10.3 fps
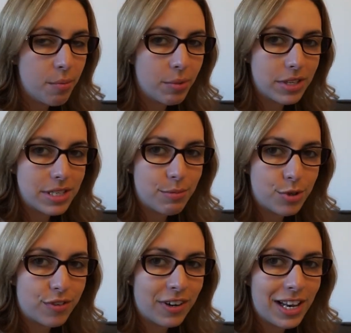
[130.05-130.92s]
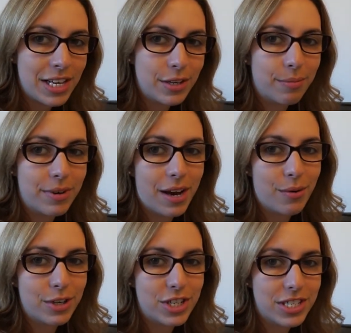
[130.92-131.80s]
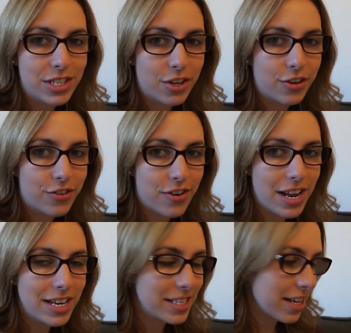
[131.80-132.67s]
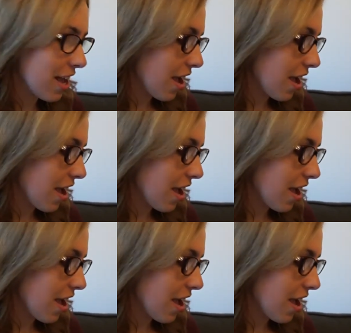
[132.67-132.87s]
but it seems to have cleared up now, which is great.